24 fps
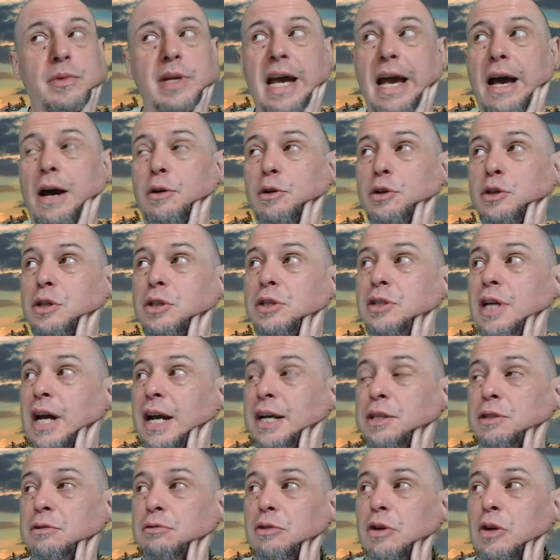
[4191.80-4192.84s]
how should
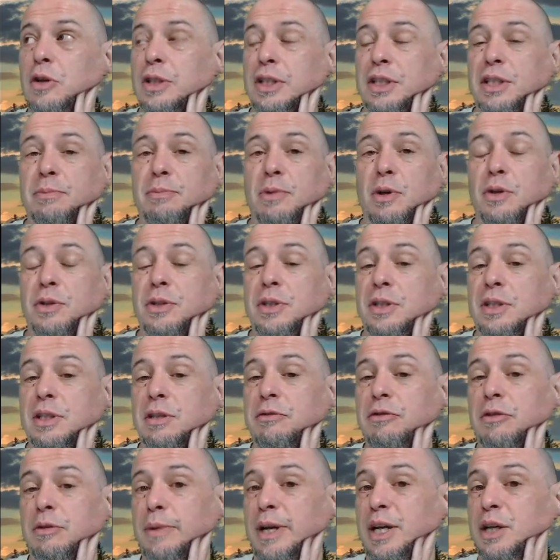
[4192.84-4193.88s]
dice roll expose its
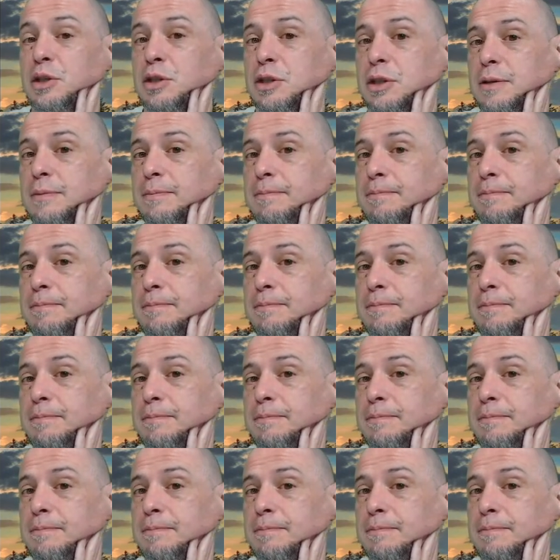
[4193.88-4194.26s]
information.